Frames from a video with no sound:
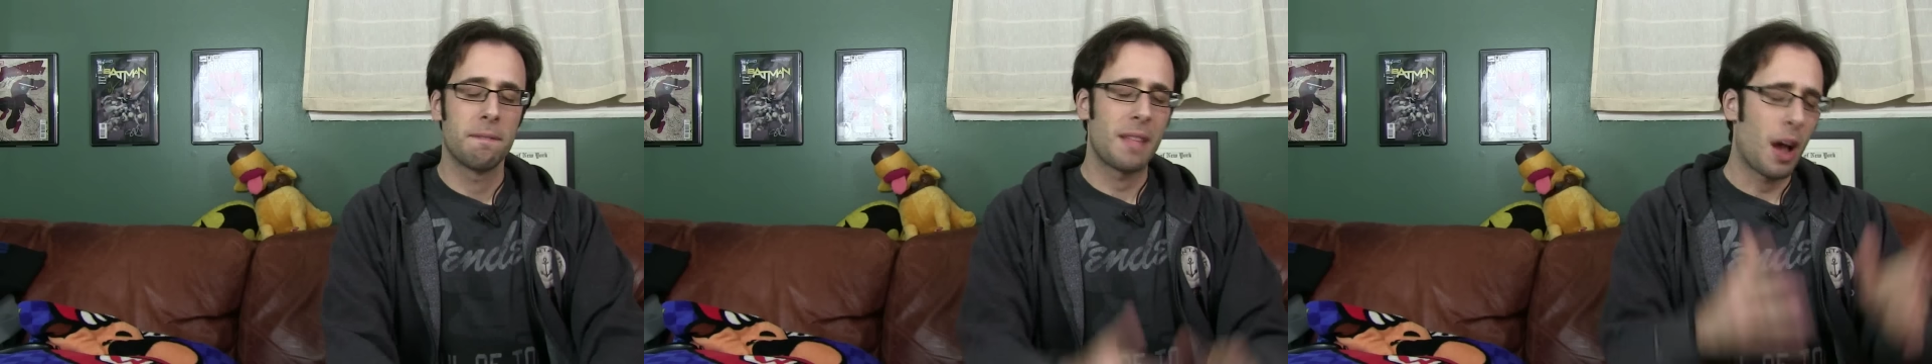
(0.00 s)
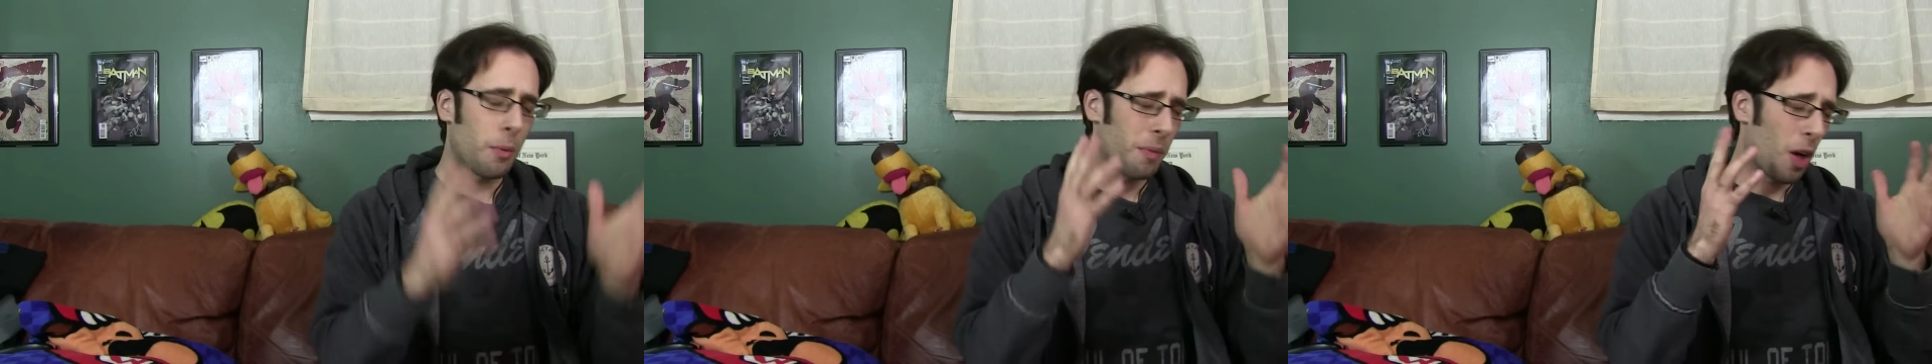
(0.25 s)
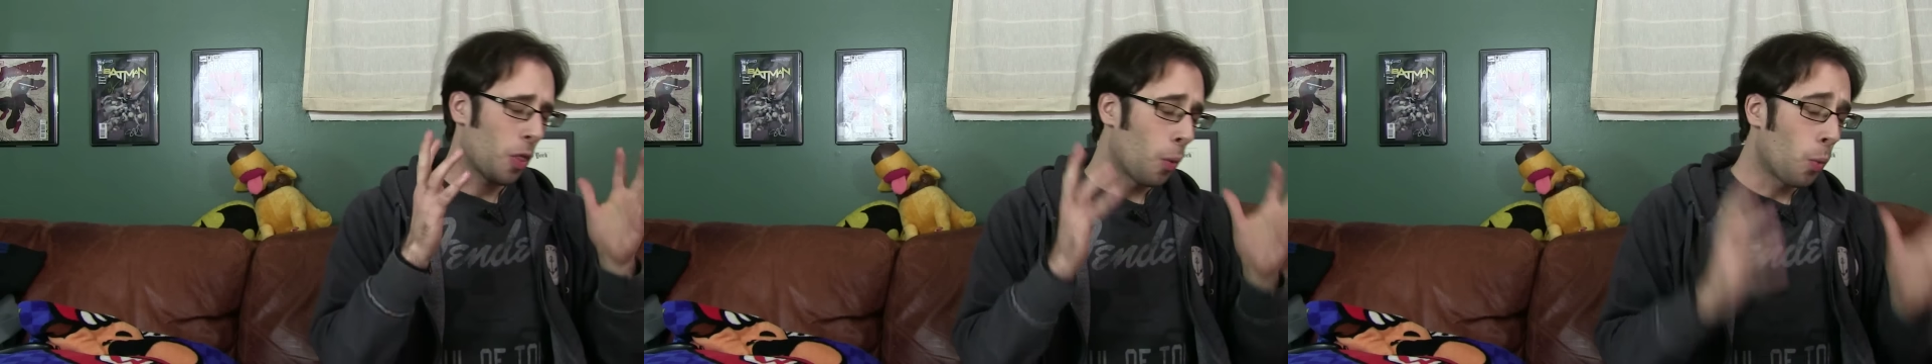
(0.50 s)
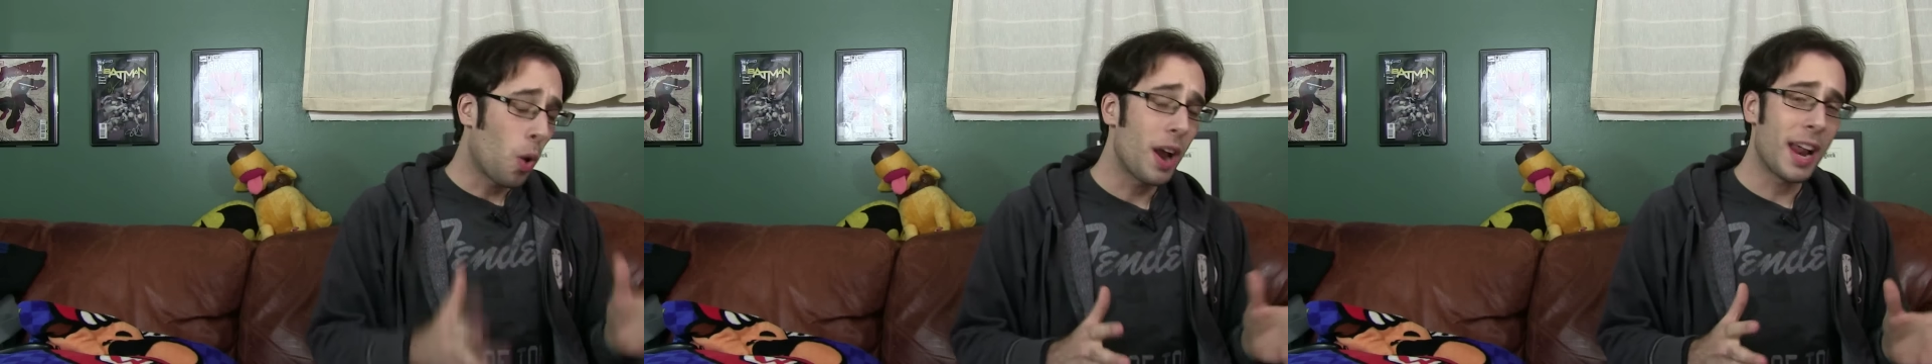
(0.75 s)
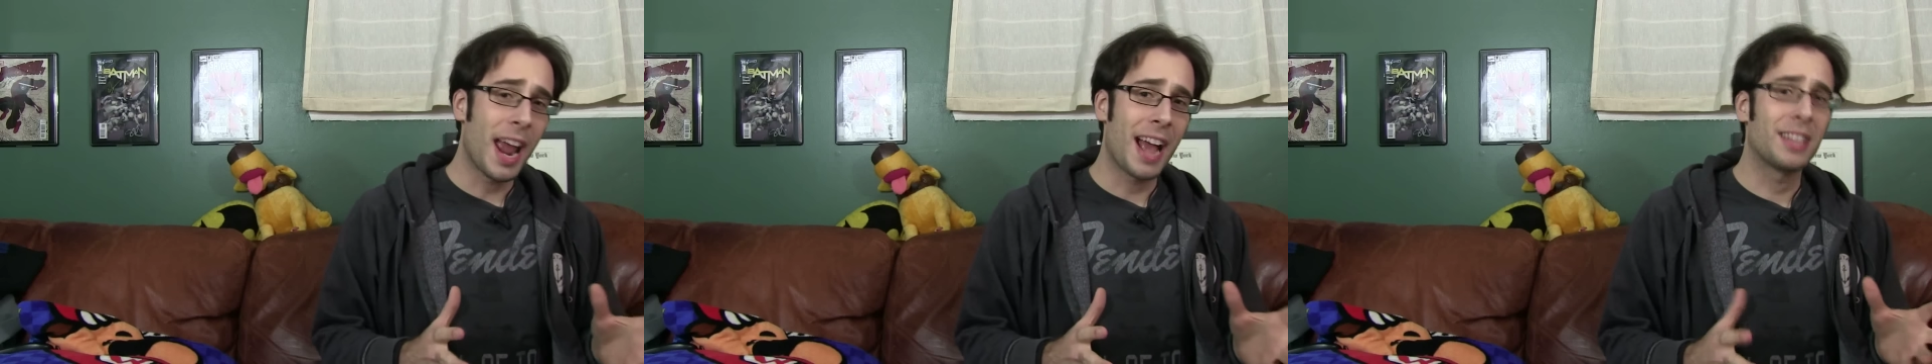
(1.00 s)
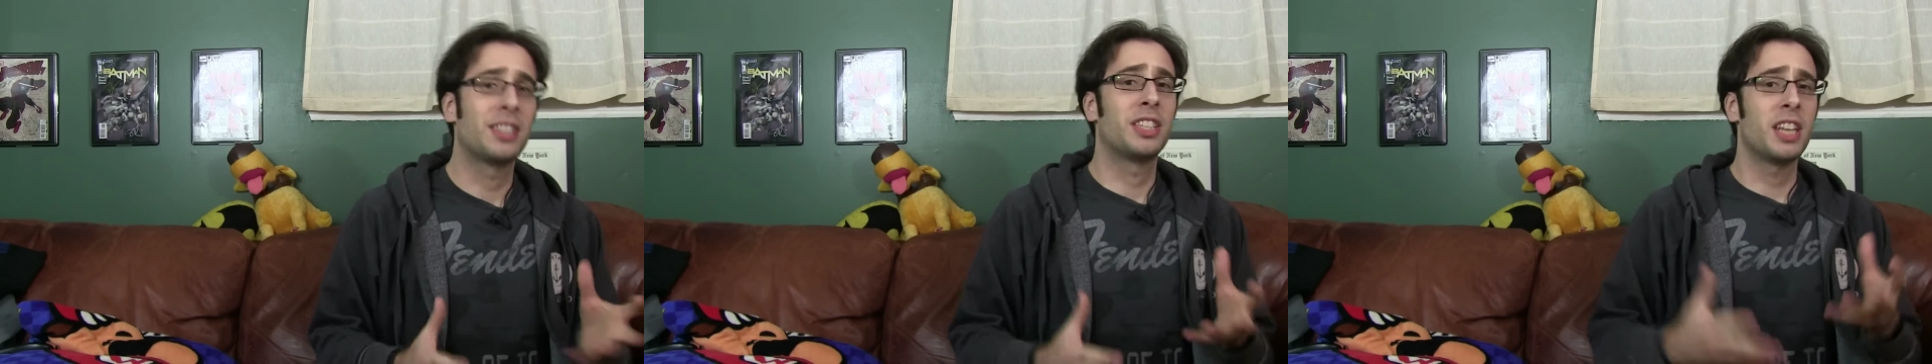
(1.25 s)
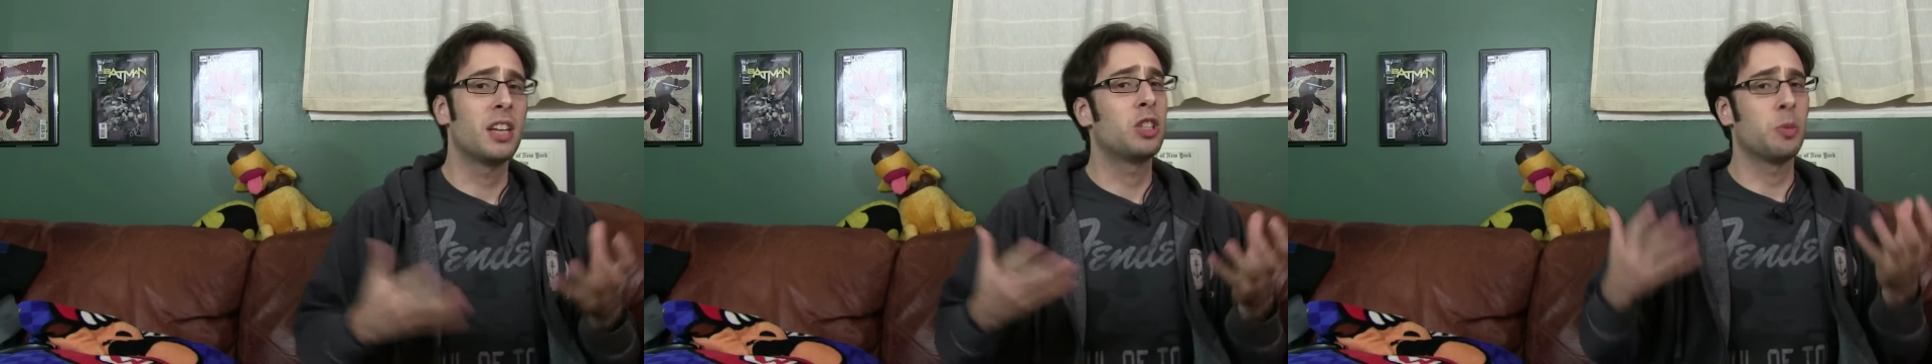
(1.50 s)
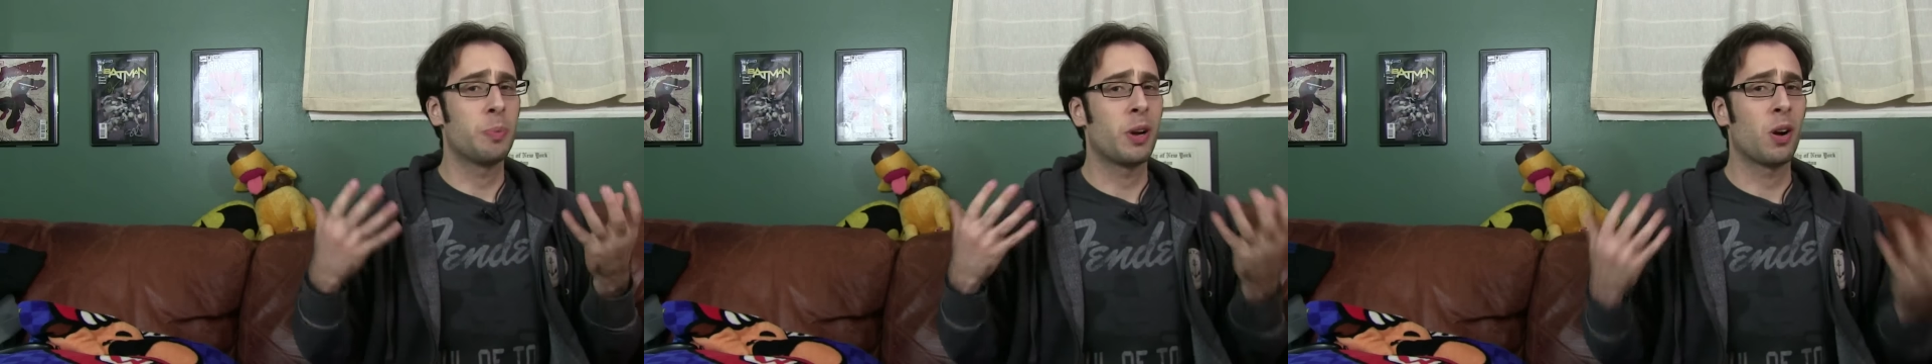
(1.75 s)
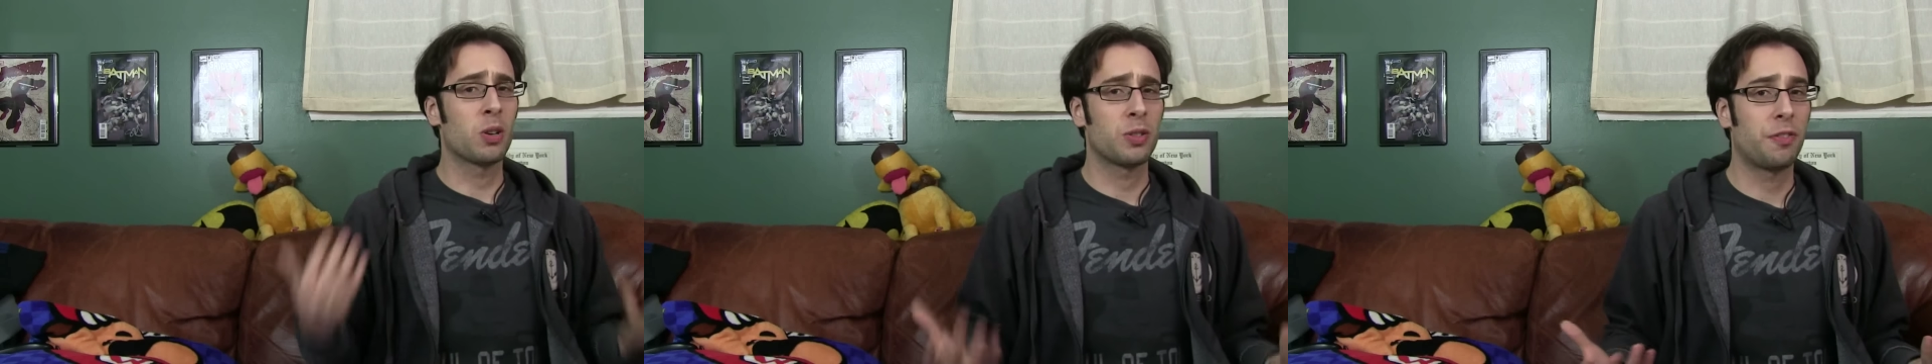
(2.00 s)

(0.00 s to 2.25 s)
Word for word: Now, on the one hand, seeing superheroes